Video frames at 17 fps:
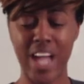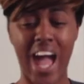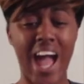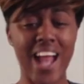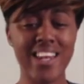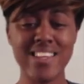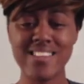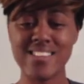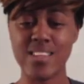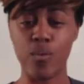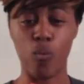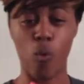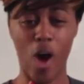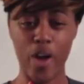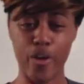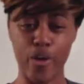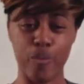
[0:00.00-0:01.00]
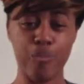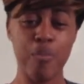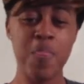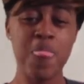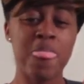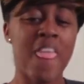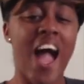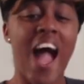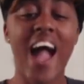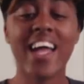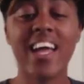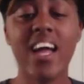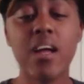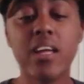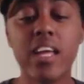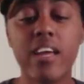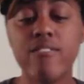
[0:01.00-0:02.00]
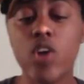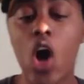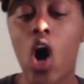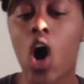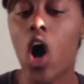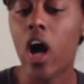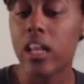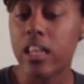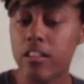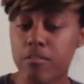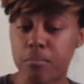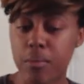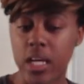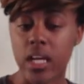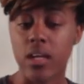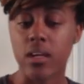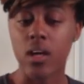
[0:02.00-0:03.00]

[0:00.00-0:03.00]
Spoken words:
I need some water. I can't give y'all all of me.